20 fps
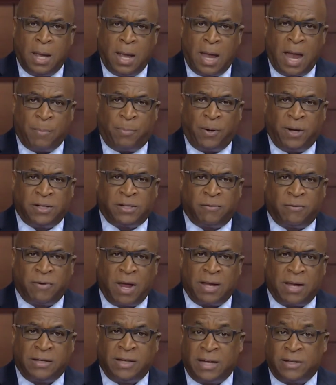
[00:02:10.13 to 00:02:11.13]
And police have
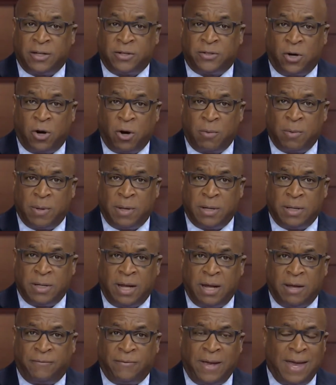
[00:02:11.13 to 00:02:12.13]
not yet
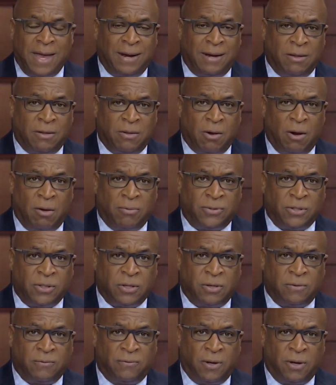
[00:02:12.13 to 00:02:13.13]
determined if any of the
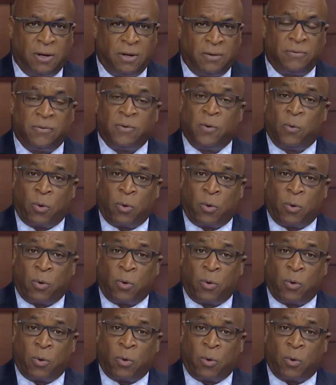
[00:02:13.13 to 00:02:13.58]
officers involved